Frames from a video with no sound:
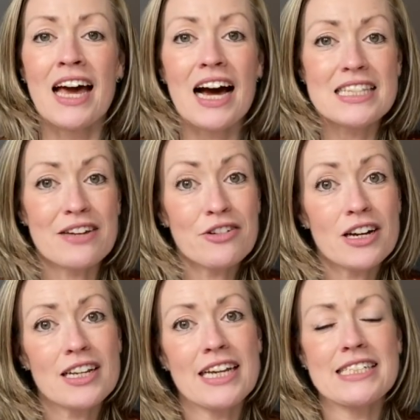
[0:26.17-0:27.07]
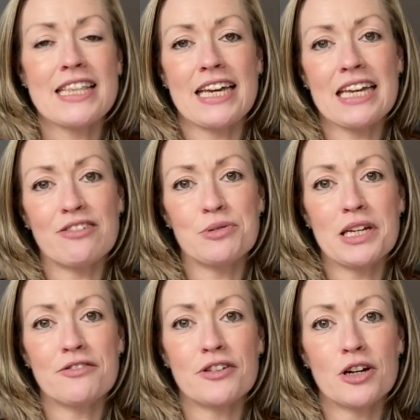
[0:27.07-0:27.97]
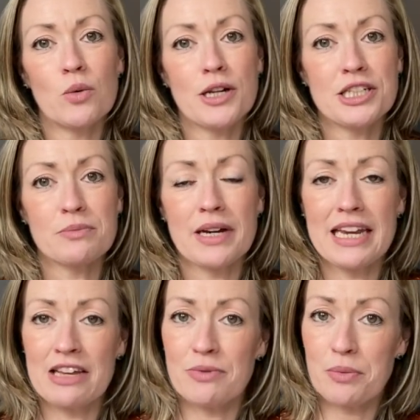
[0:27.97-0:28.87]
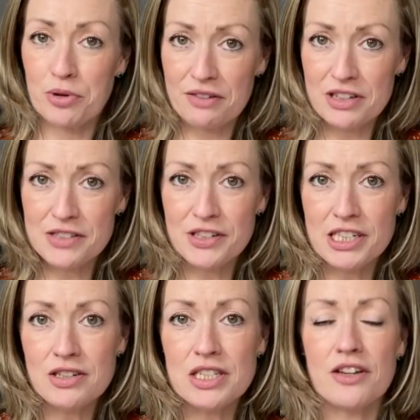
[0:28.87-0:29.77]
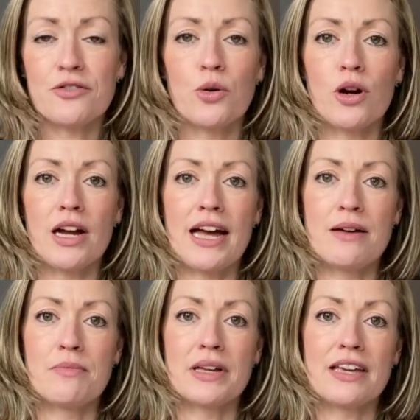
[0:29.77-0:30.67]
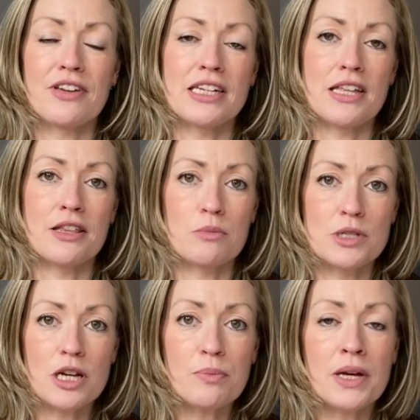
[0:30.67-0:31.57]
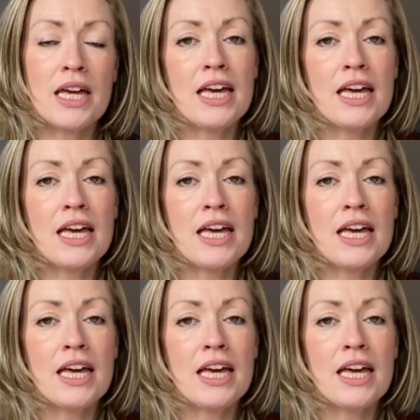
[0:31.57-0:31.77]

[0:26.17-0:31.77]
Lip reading: As ever, I'd like to thank everybody for watching any of my previous videos, for giving it a thumbs up,